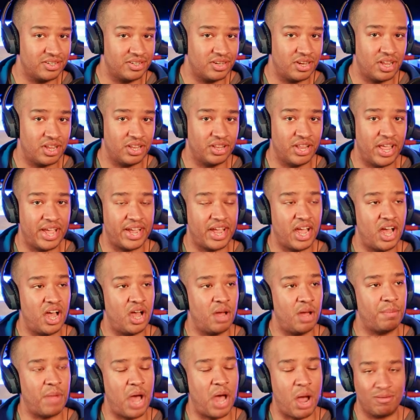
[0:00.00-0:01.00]
Like um,
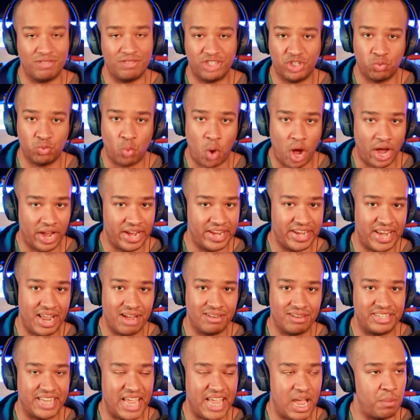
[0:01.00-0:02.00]
I was just walking
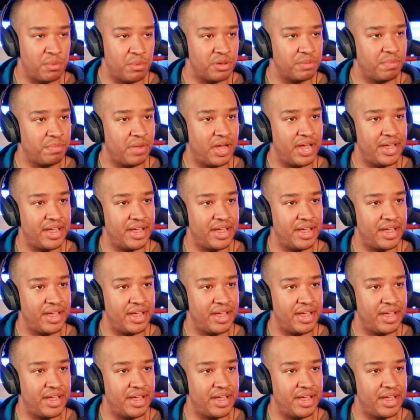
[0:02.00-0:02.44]
downtown with my